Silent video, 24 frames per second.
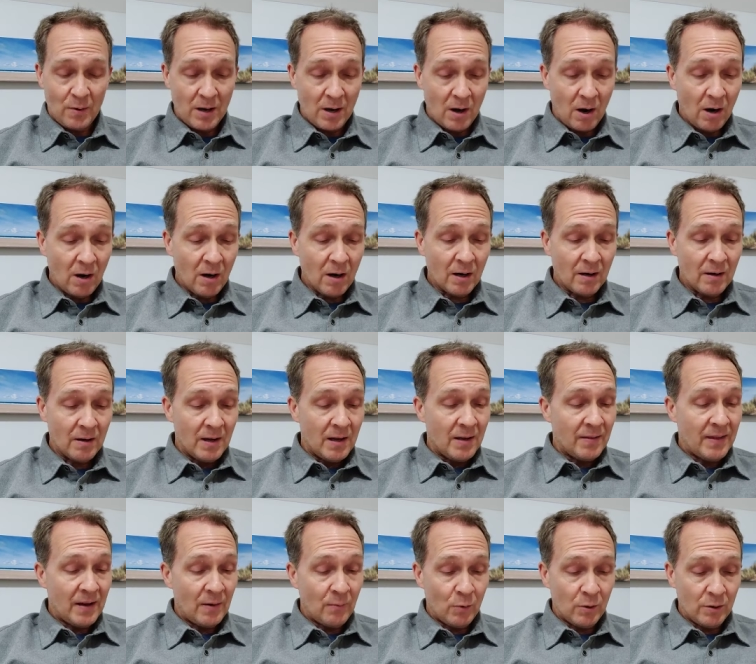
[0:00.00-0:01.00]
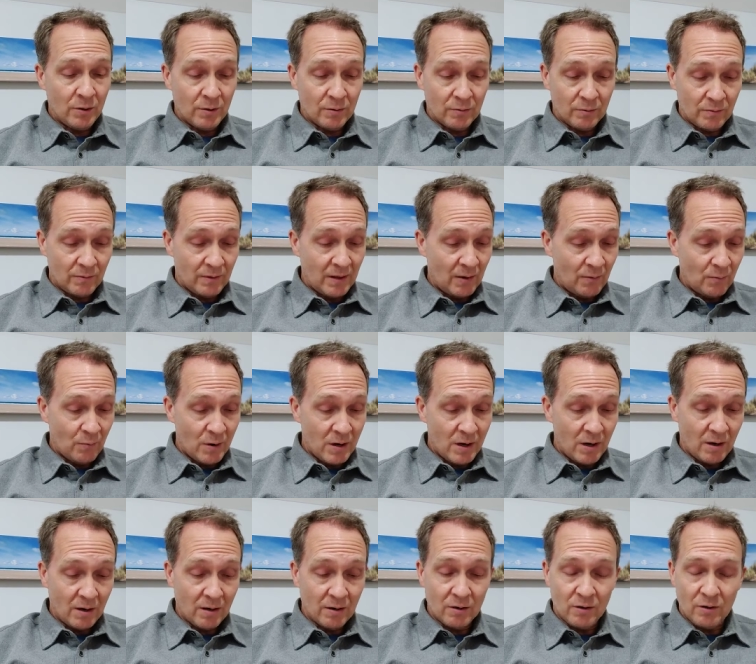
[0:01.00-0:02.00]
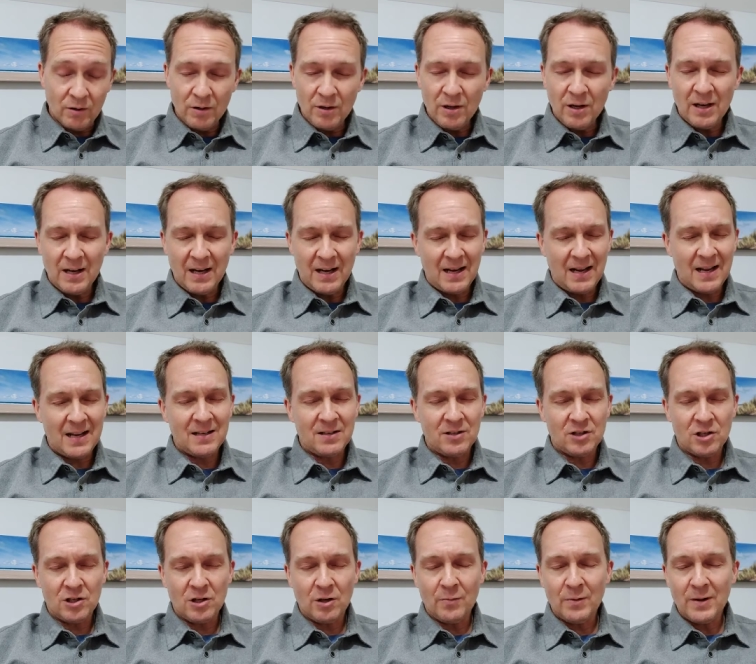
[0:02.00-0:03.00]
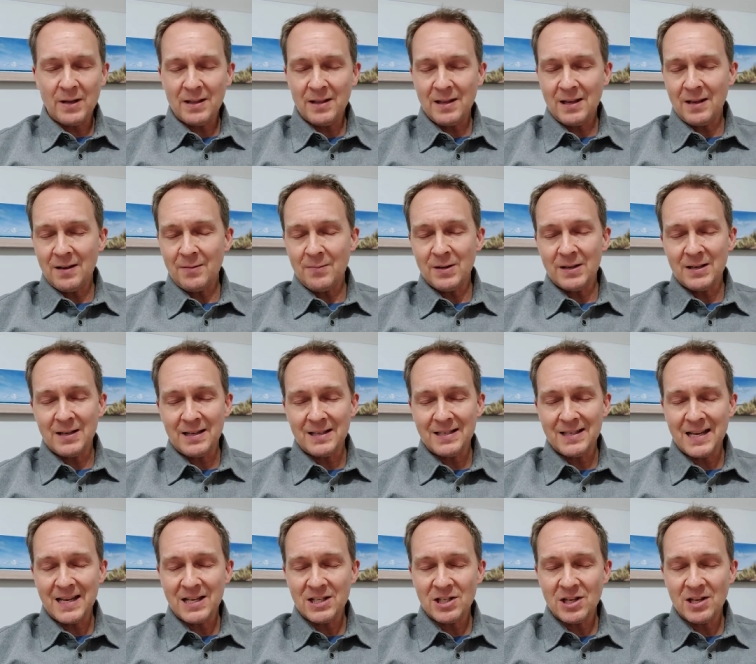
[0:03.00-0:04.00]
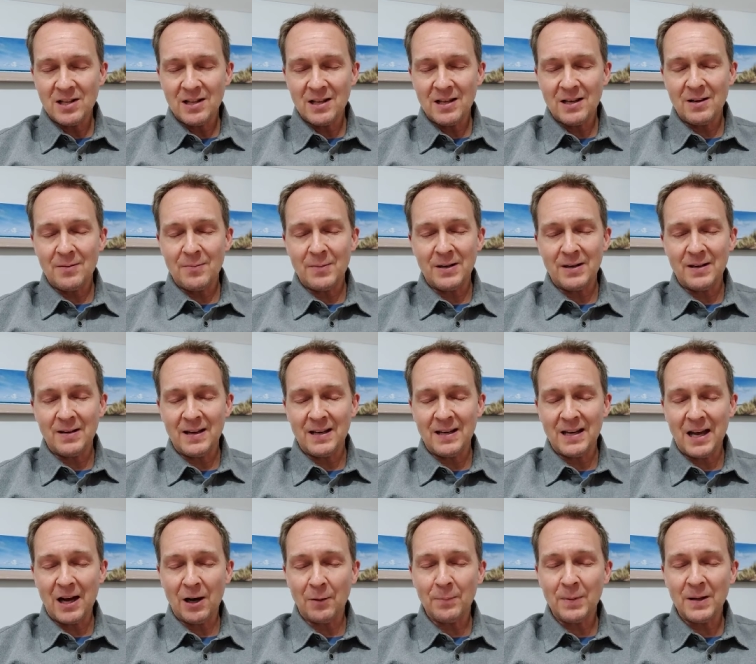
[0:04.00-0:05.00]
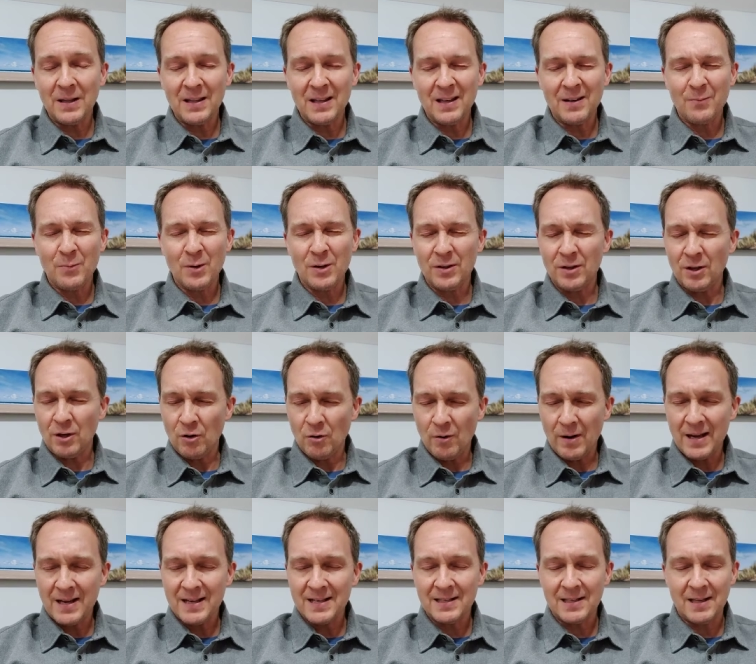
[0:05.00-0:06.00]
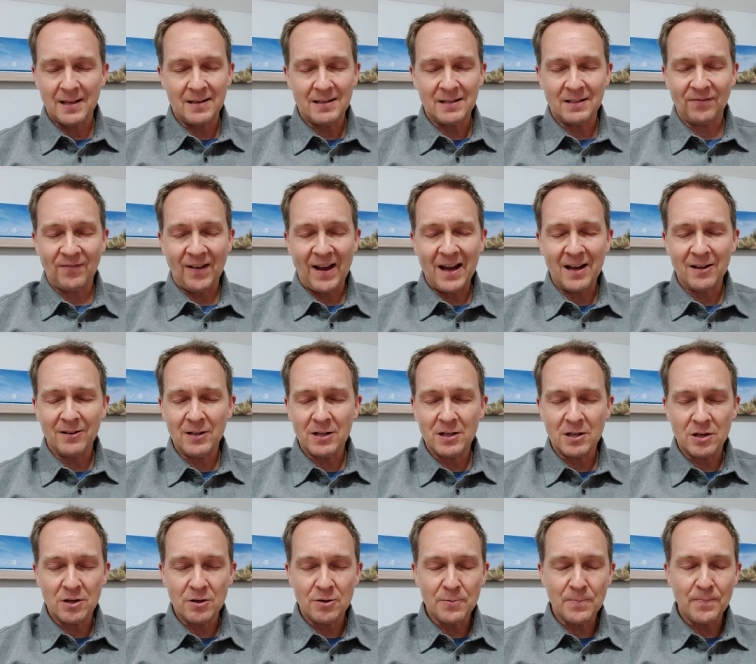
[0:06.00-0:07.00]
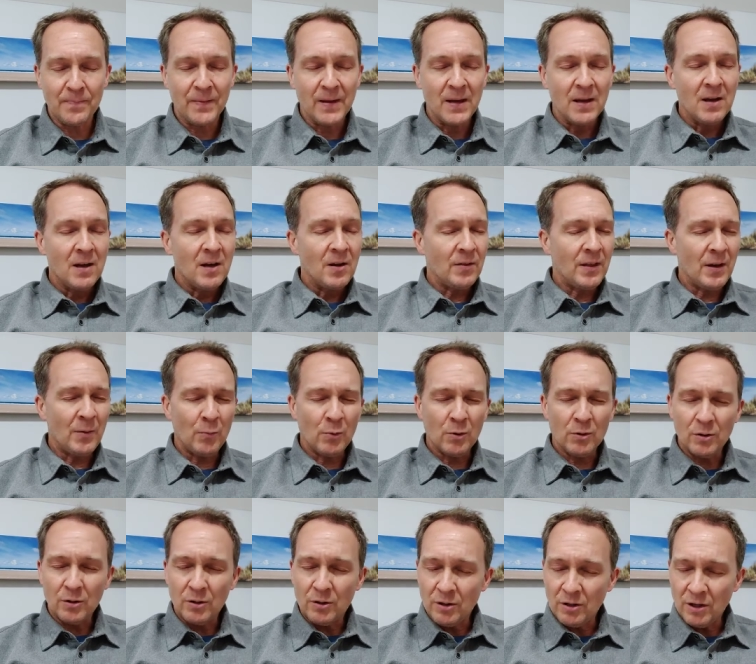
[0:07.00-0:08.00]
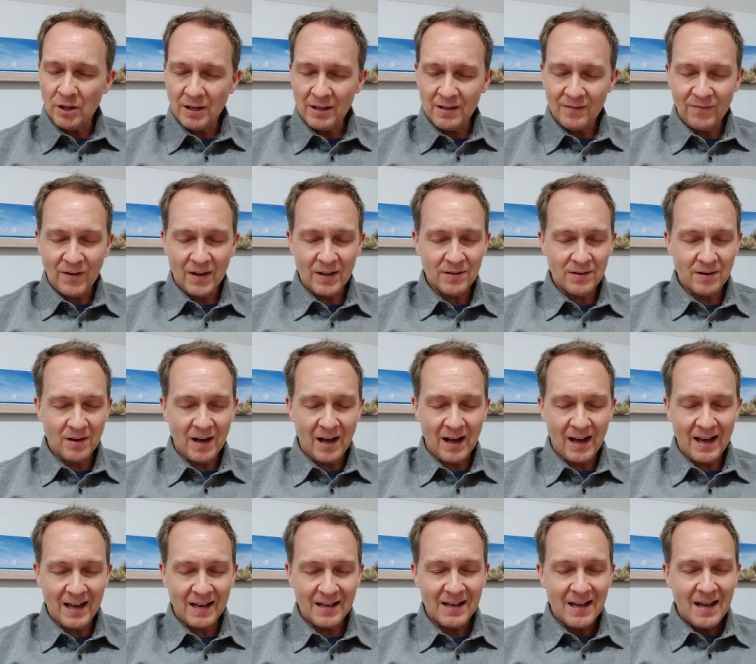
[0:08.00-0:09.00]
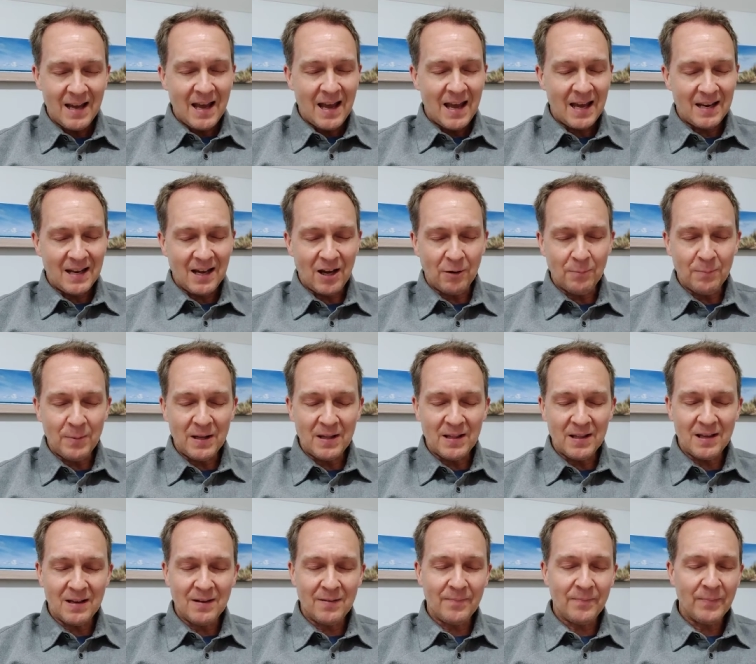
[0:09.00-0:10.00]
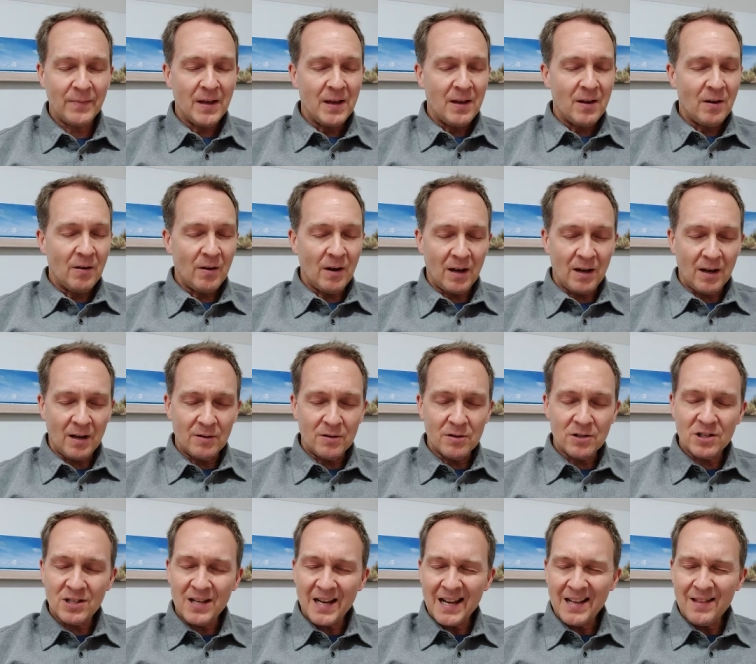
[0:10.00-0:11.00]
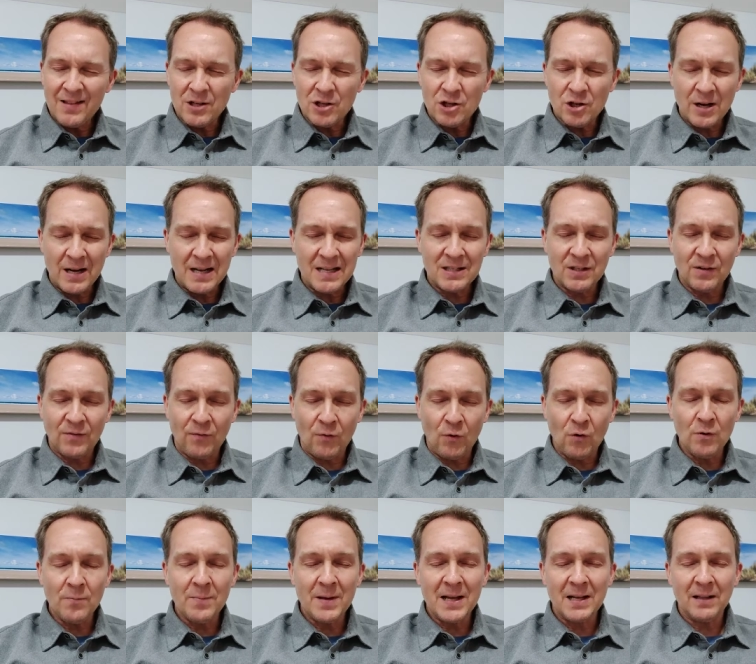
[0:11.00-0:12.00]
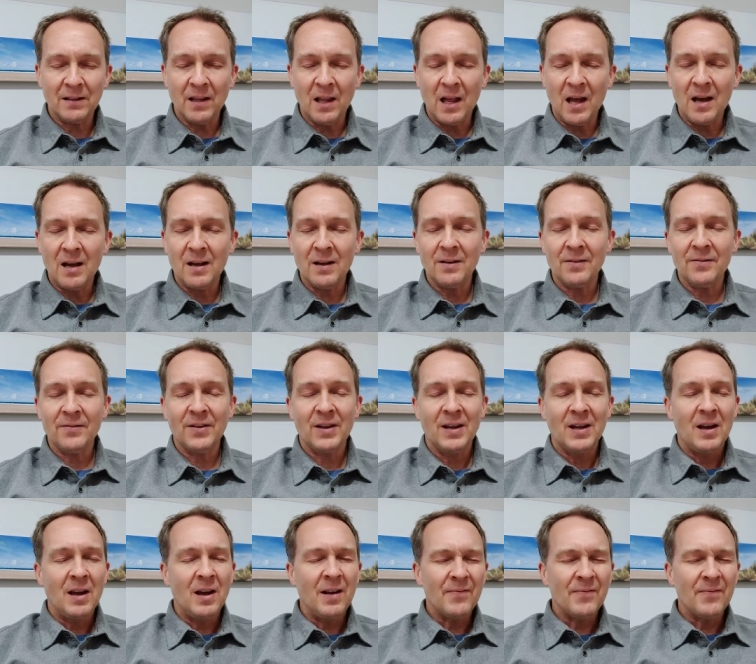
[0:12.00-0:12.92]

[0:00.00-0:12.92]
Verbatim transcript: we are that we're that we are good at, at showing them and, and teaching them and, and helping them with the grace that is found in you that we're good, Father God, at helping them uh, understand the transforming love,